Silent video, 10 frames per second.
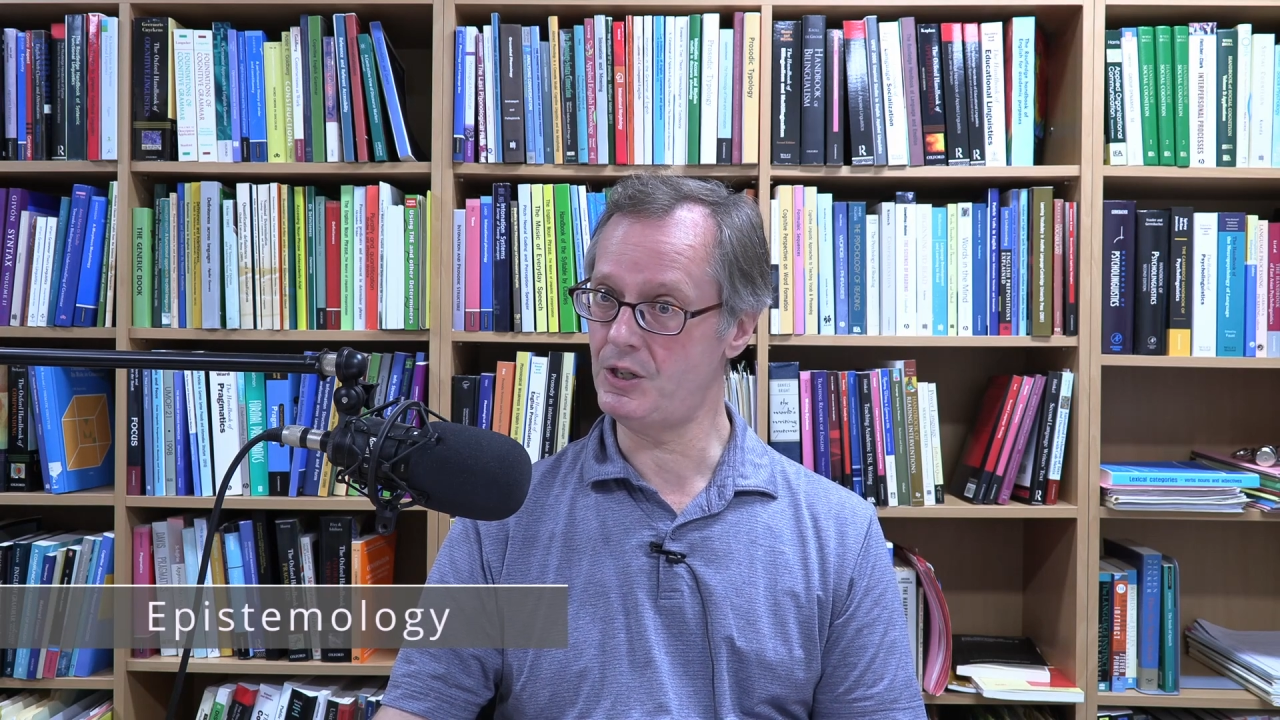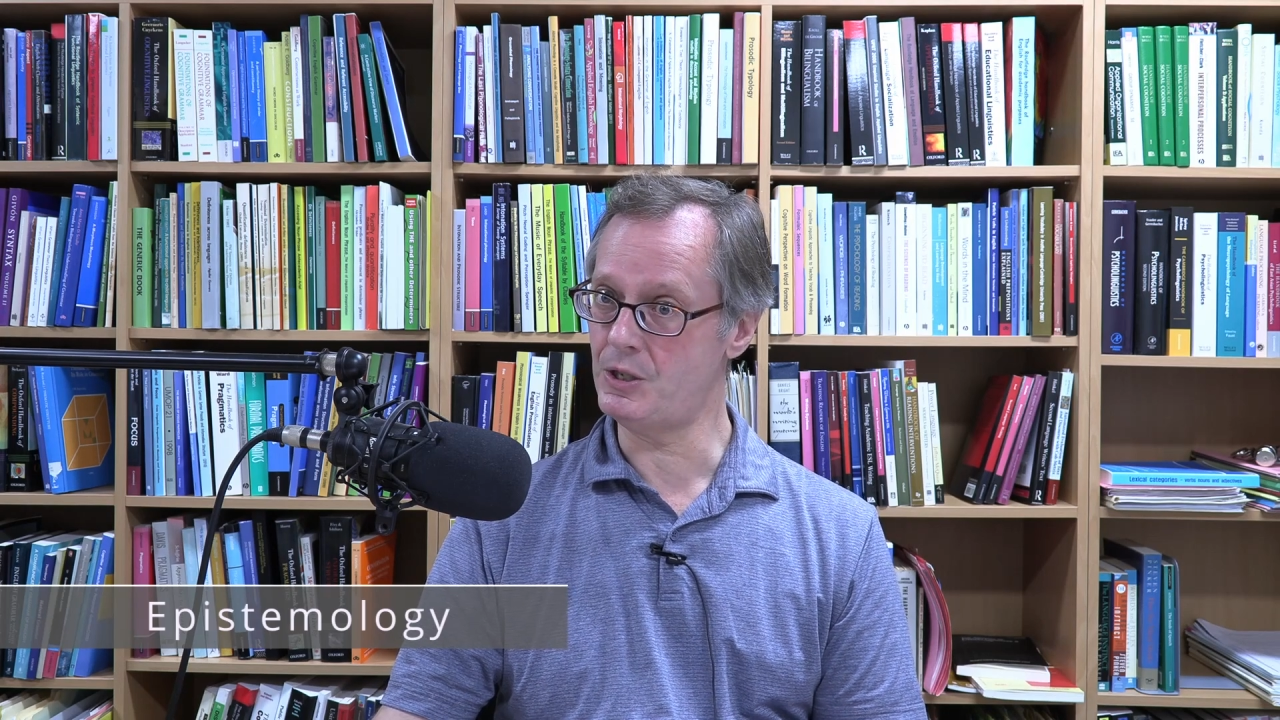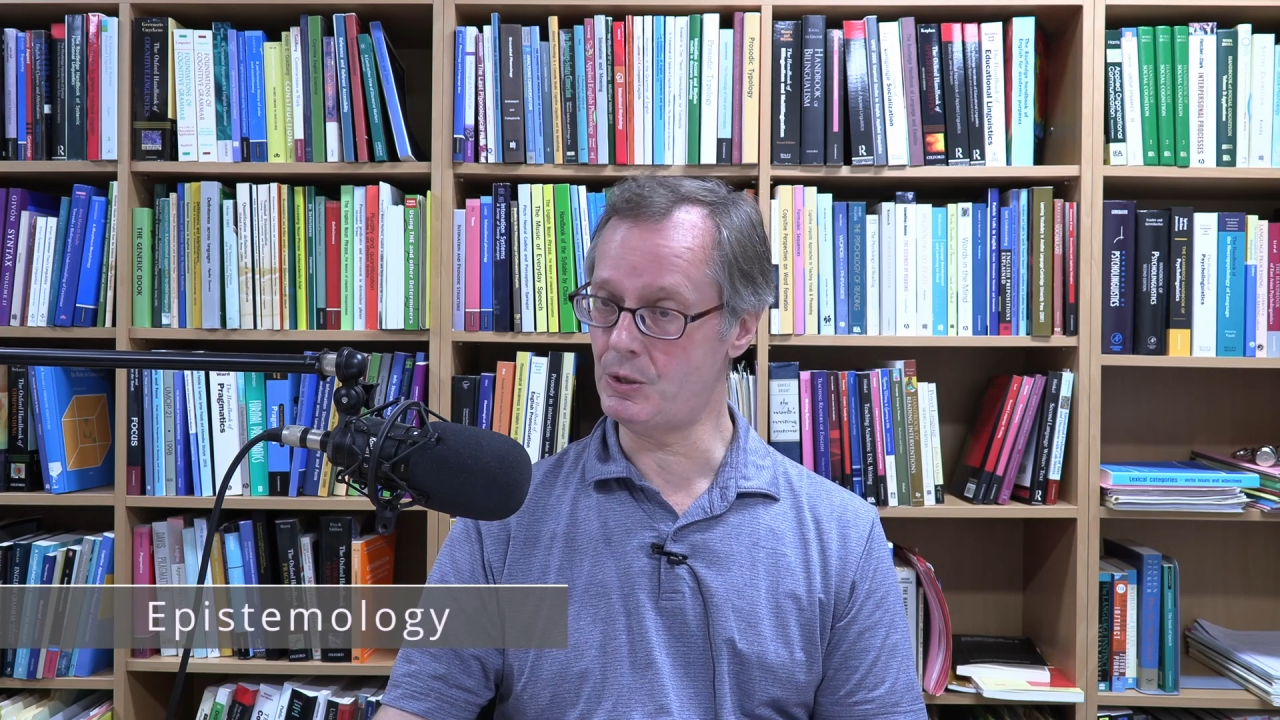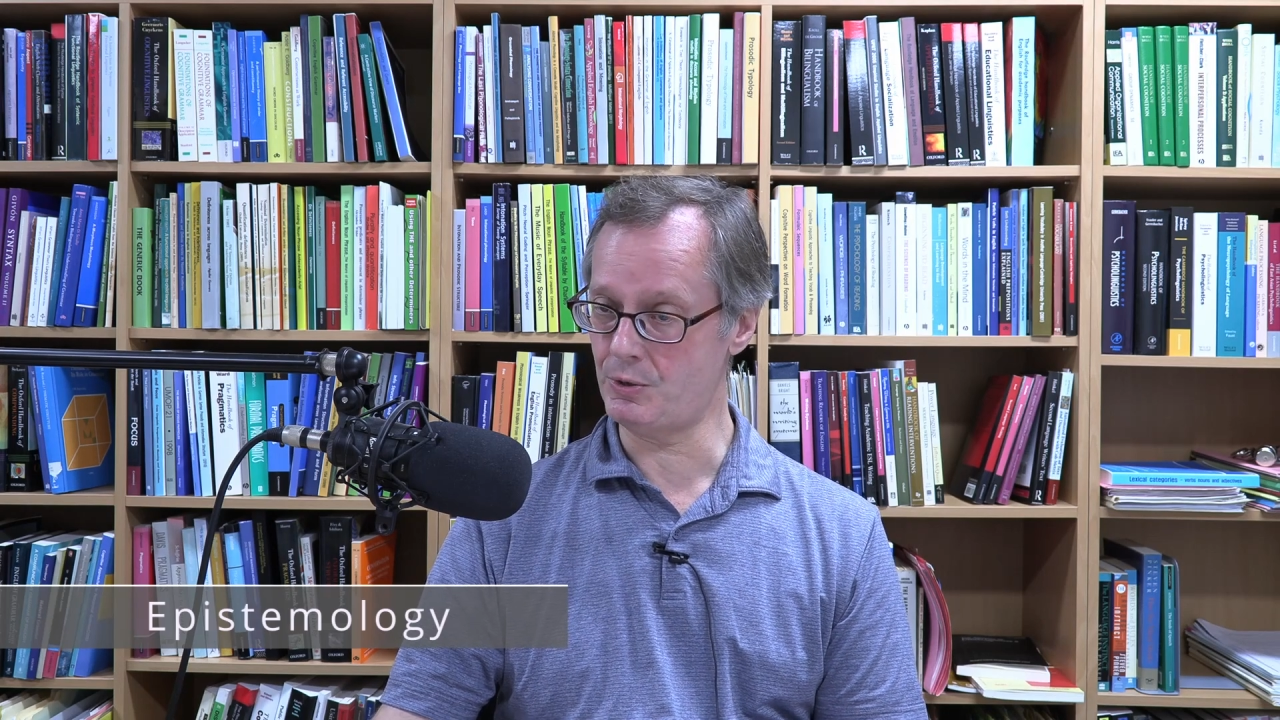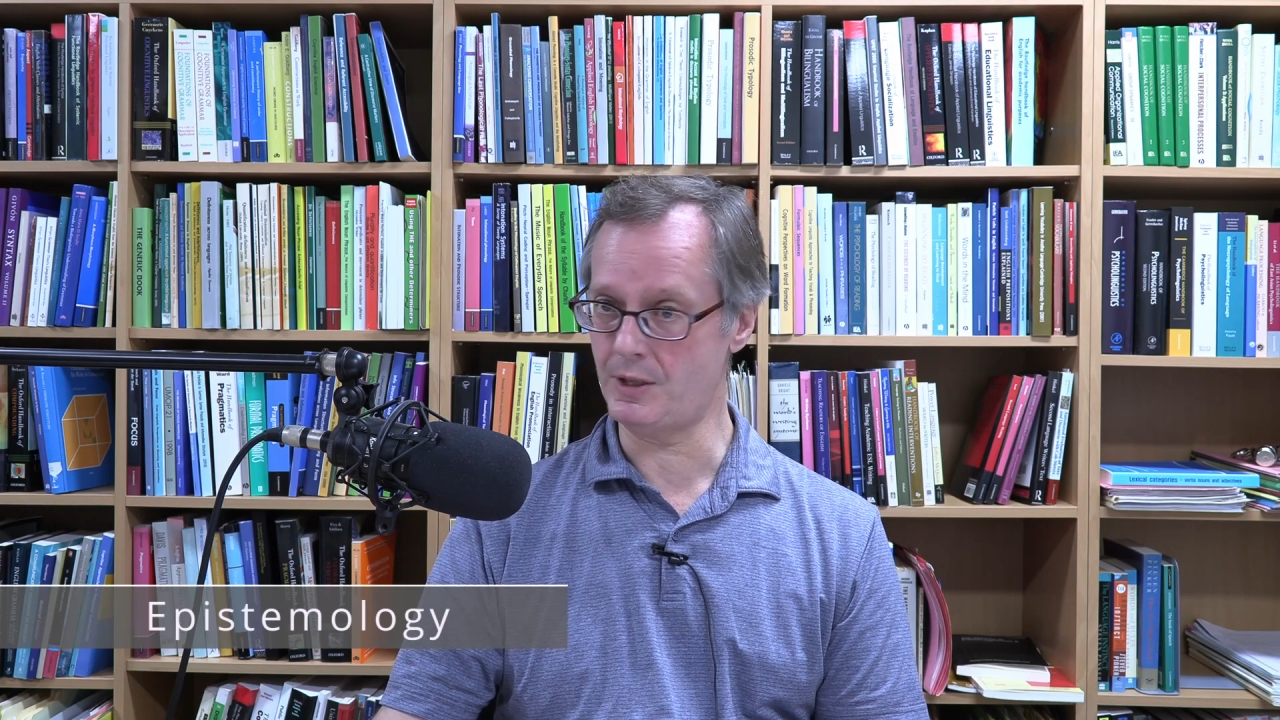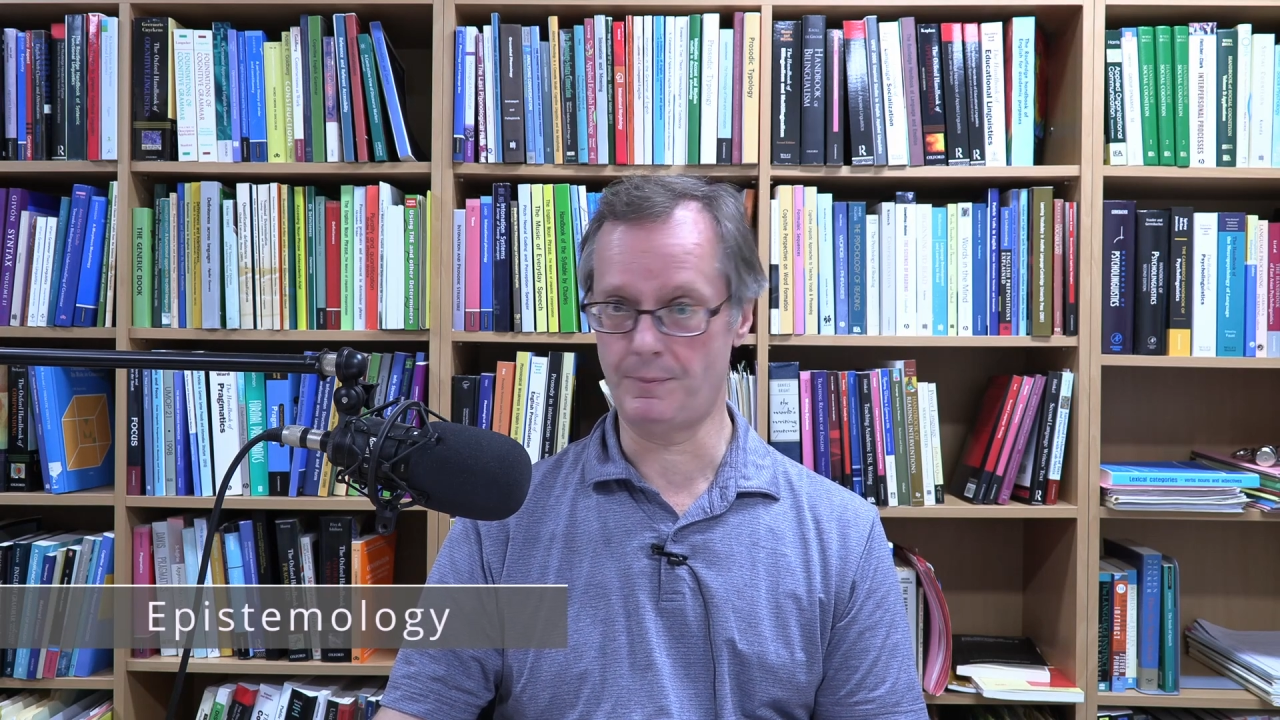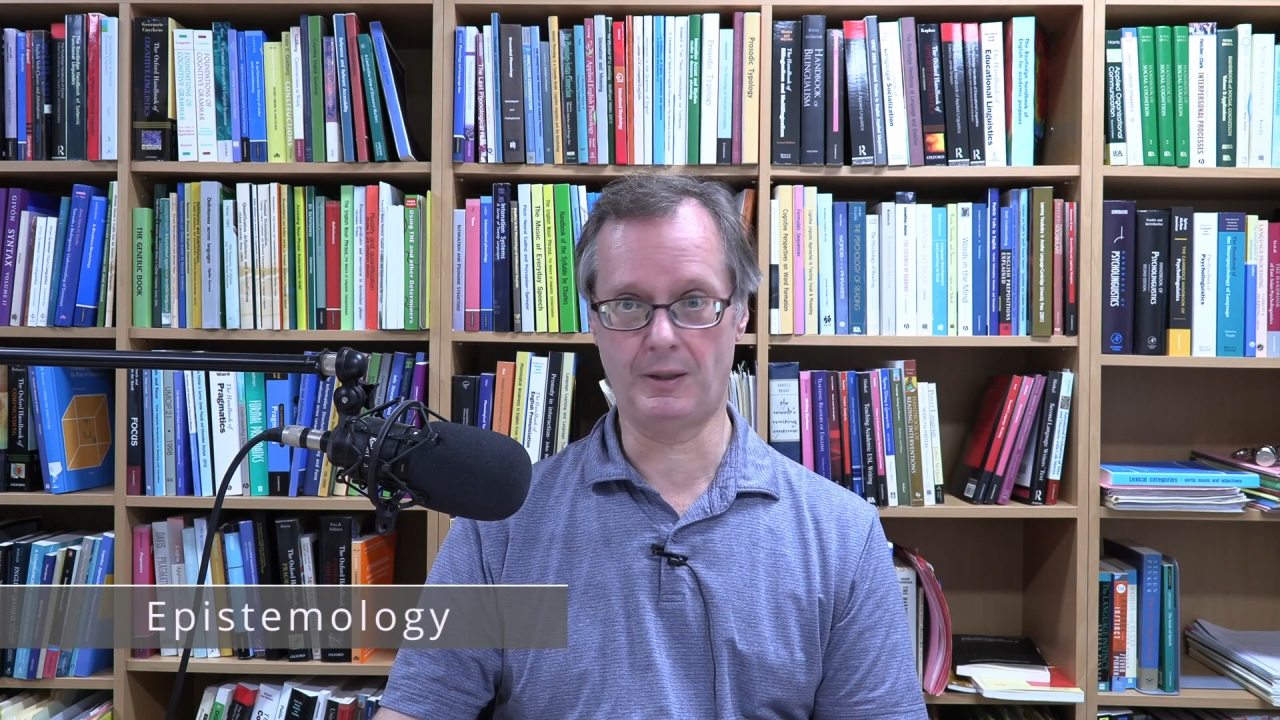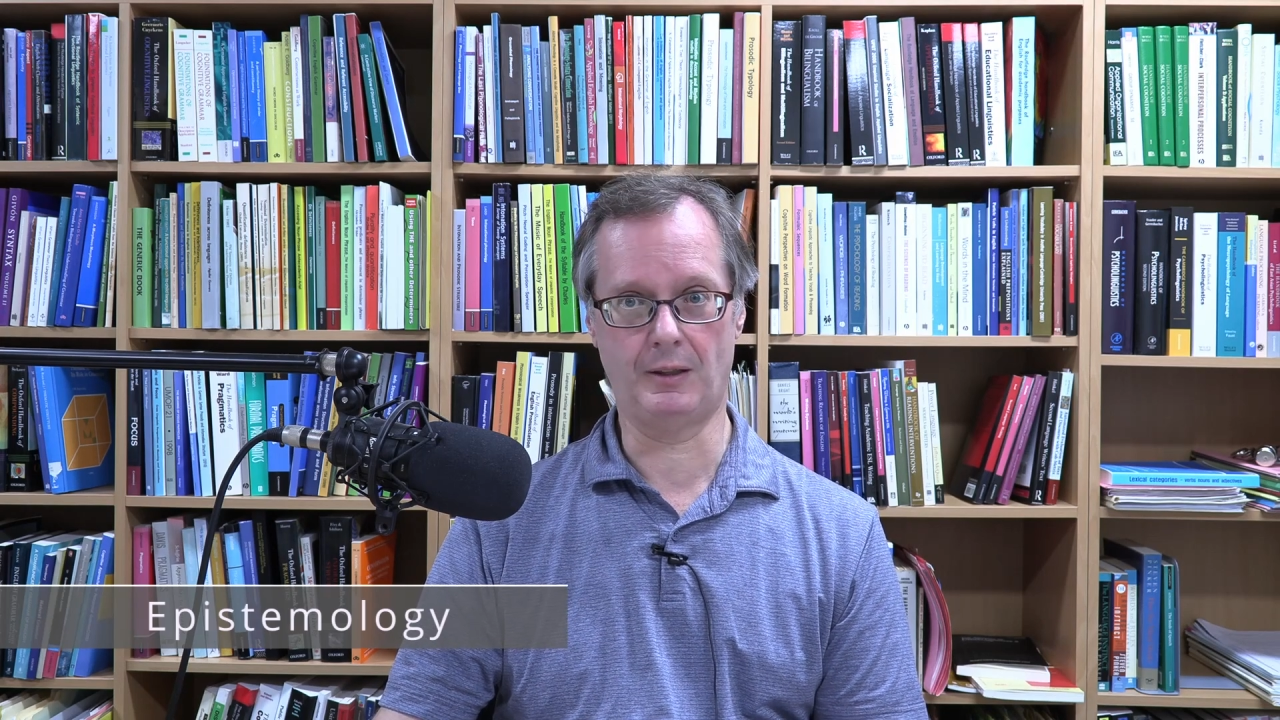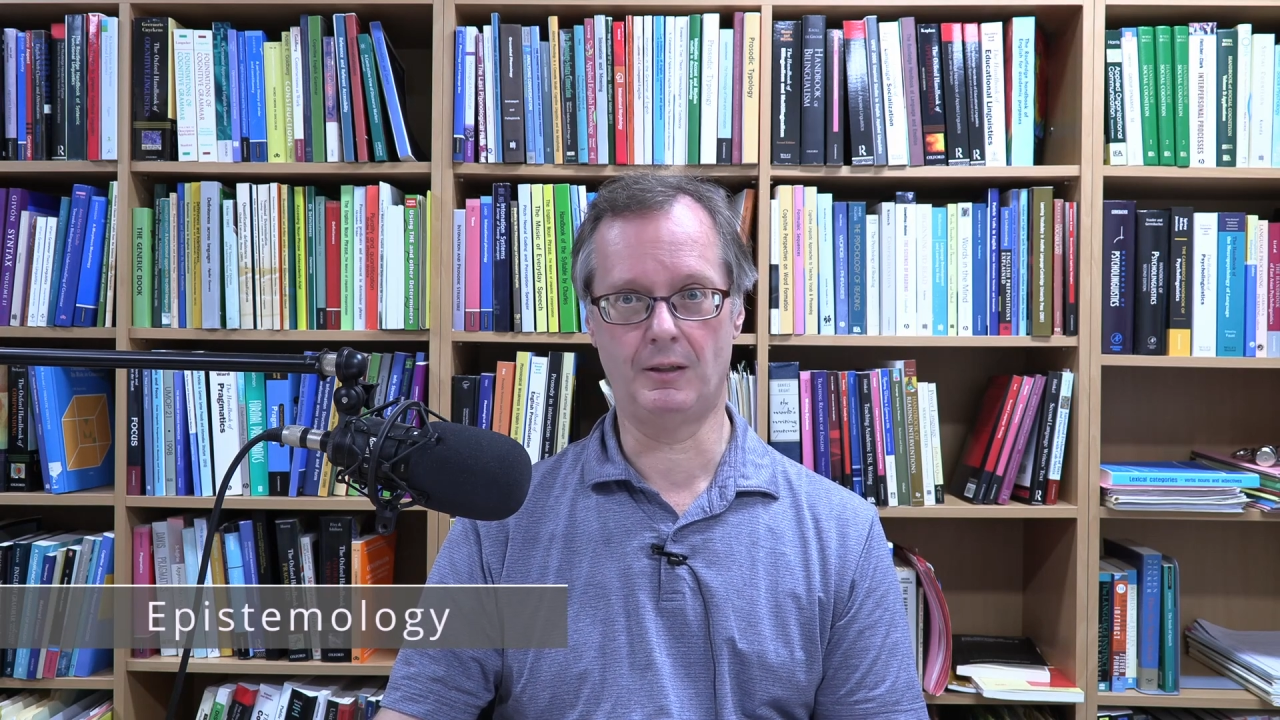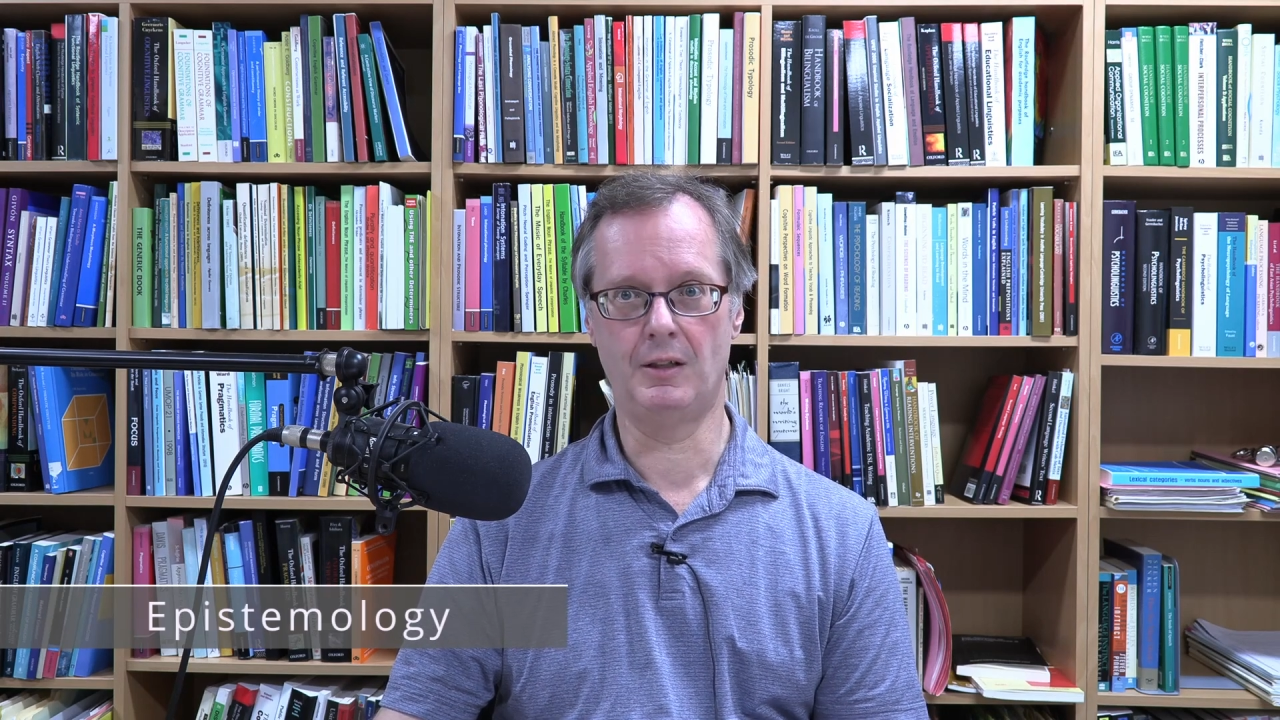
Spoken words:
know something?